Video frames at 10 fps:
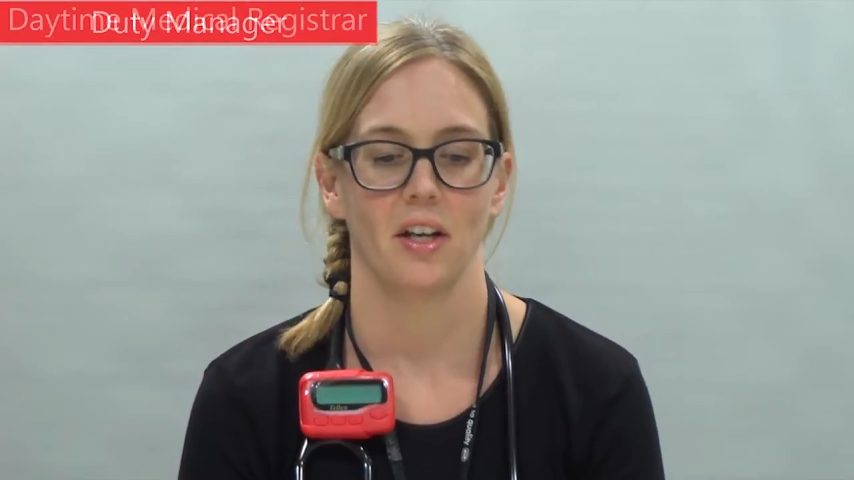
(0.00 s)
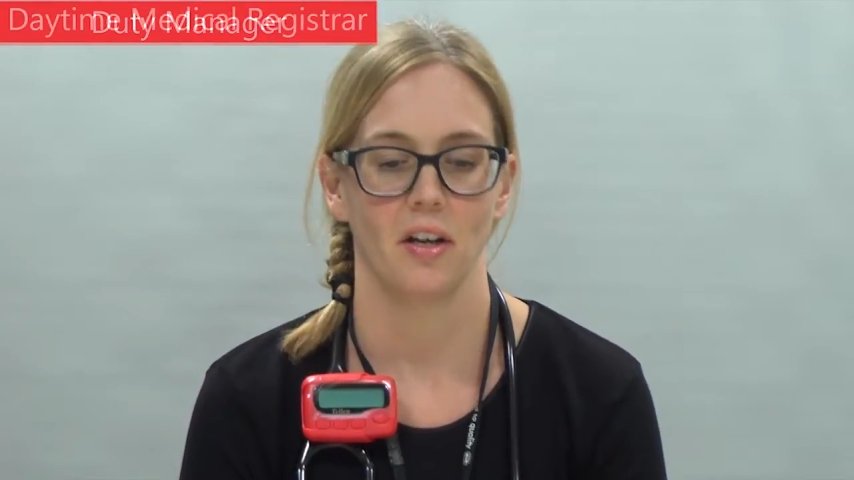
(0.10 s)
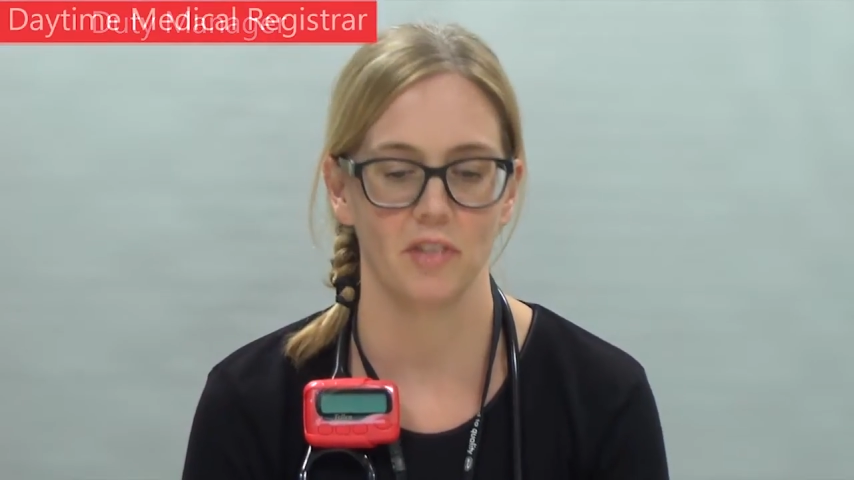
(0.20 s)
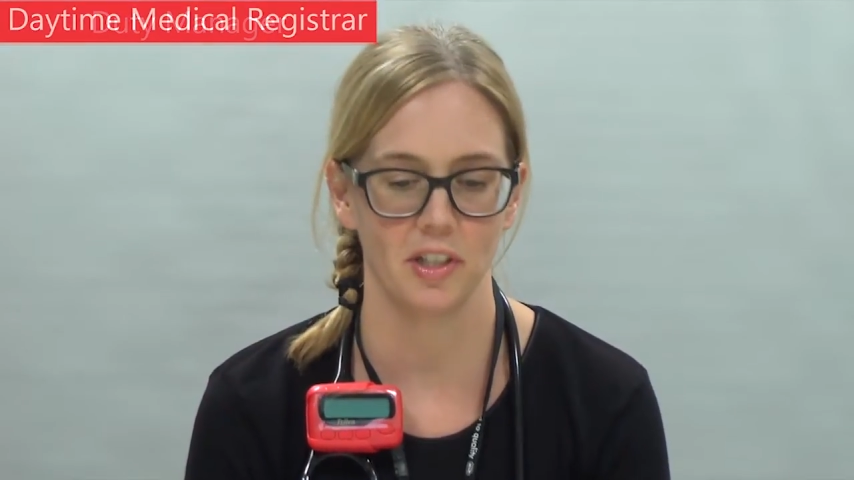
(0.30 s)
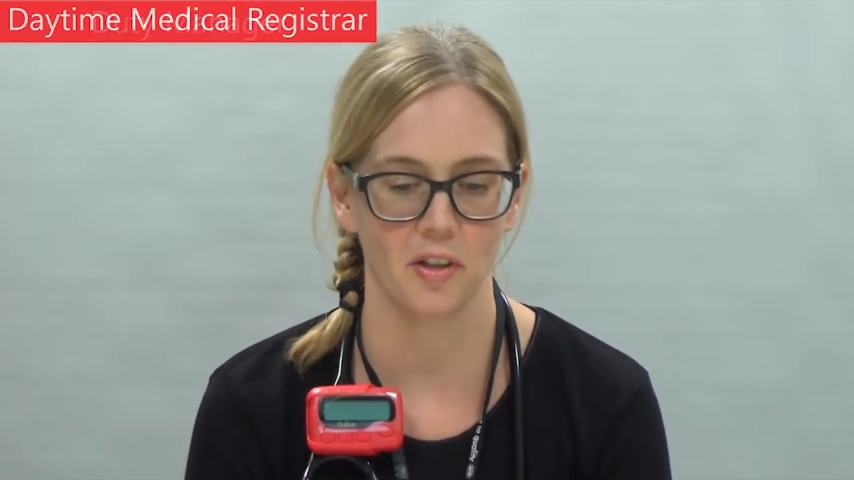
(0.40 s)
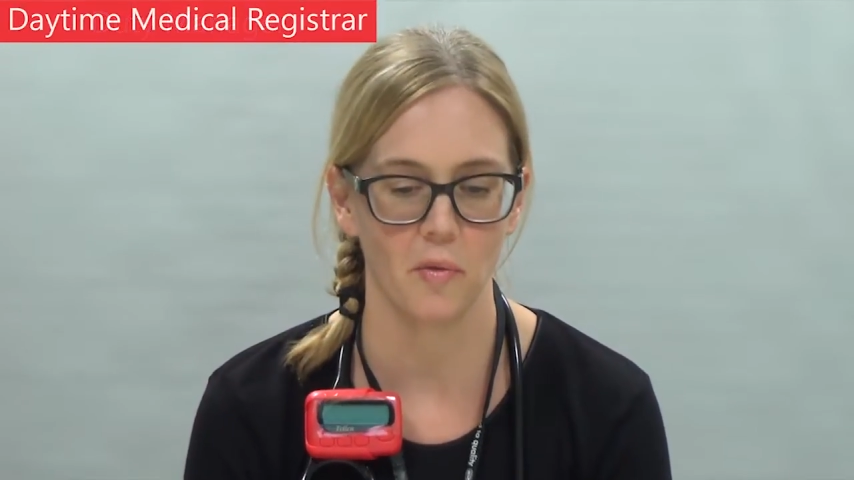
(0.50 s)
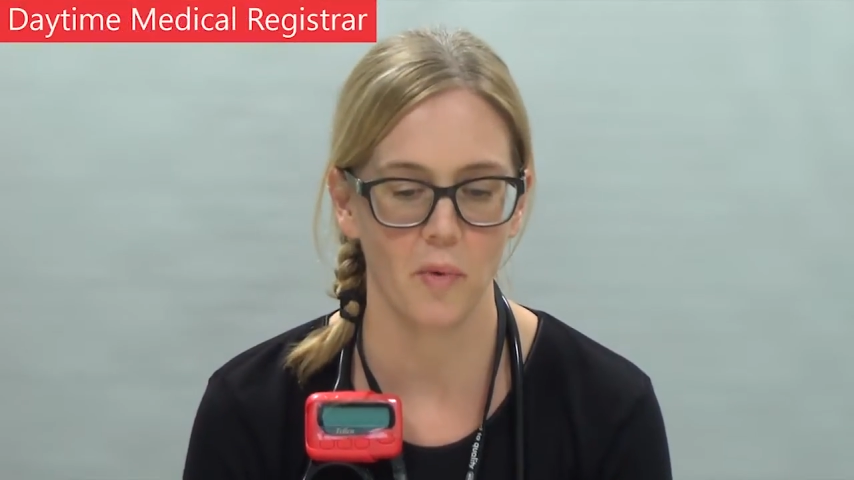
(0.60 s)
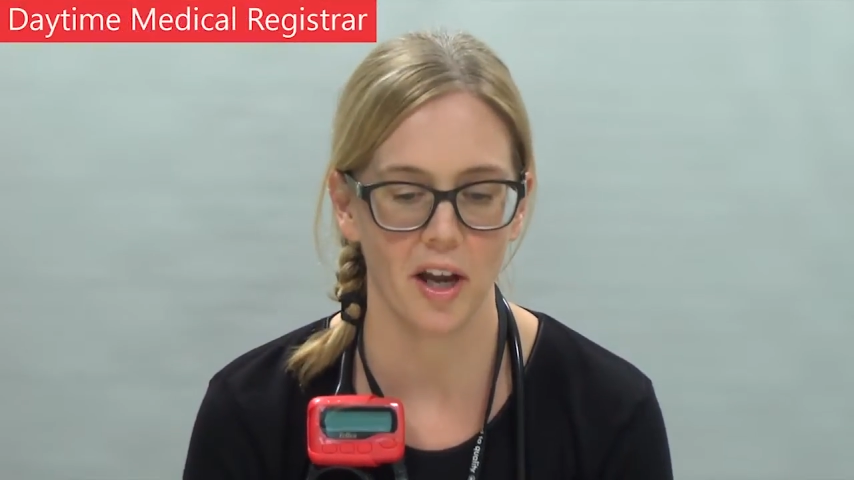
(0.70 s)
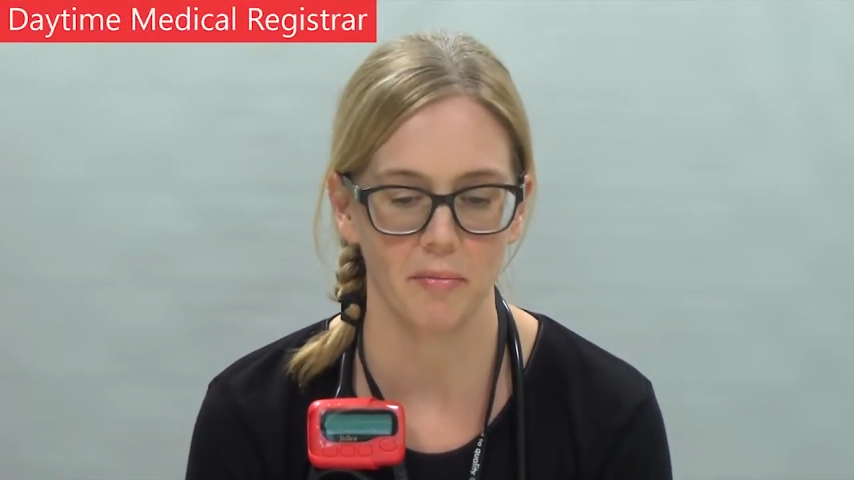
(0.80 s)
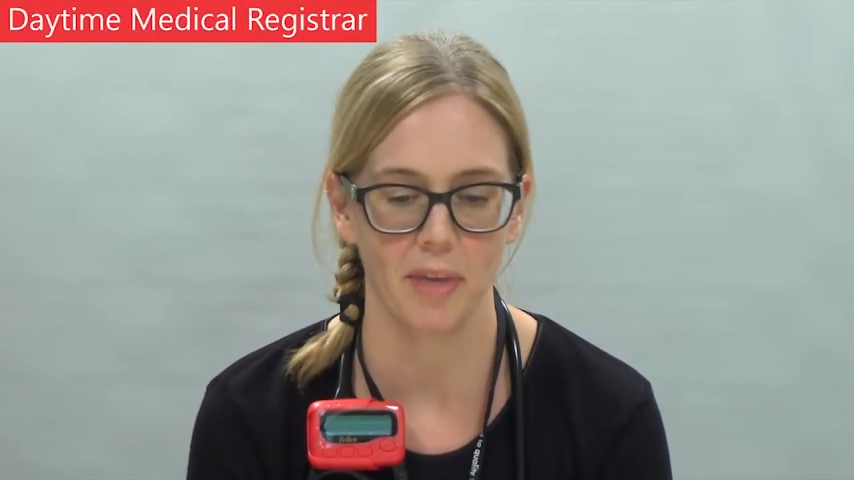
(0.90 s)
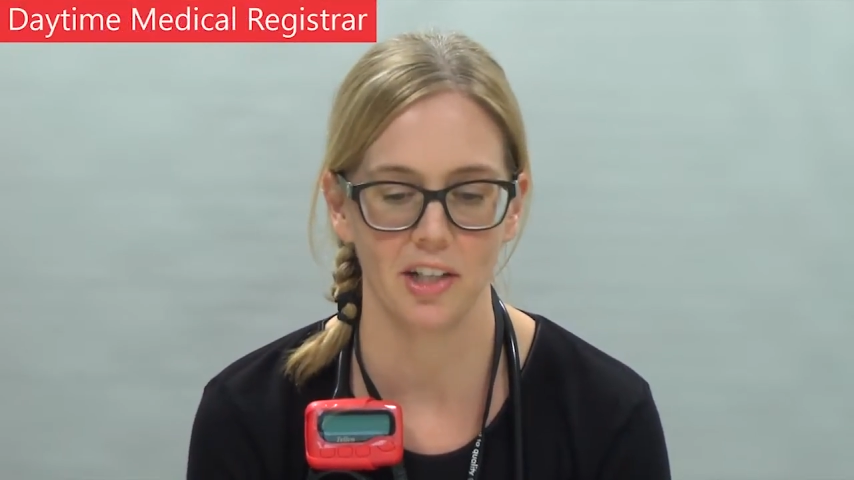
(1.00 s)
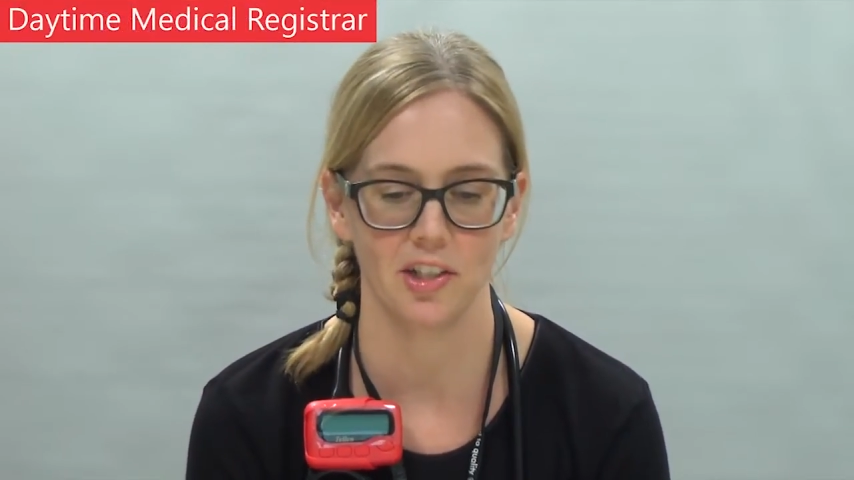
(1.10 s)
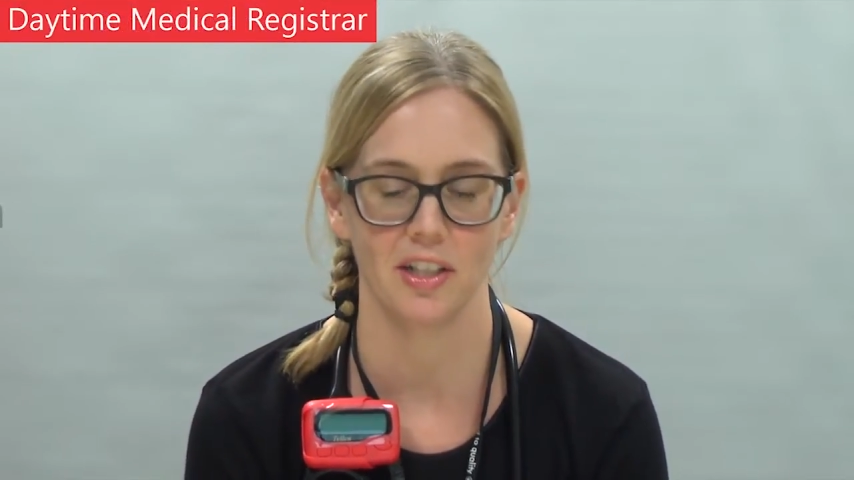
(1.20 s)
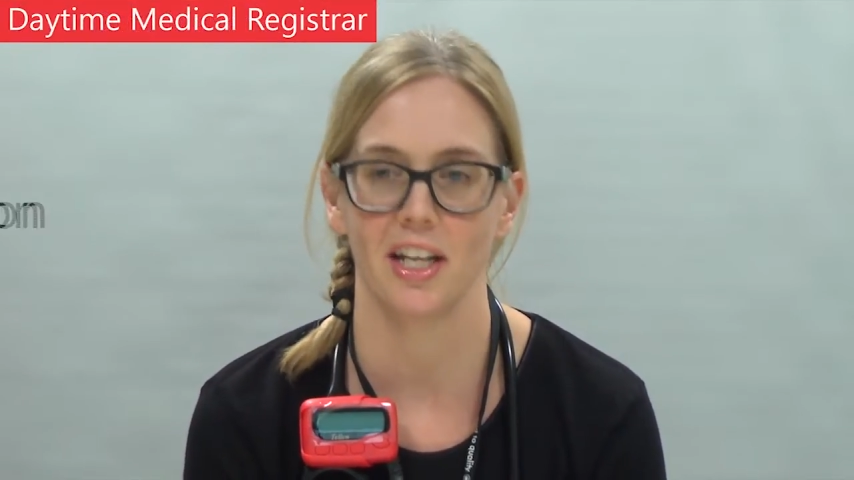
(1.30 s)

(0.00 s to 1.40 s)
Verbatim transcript: I've just got one patient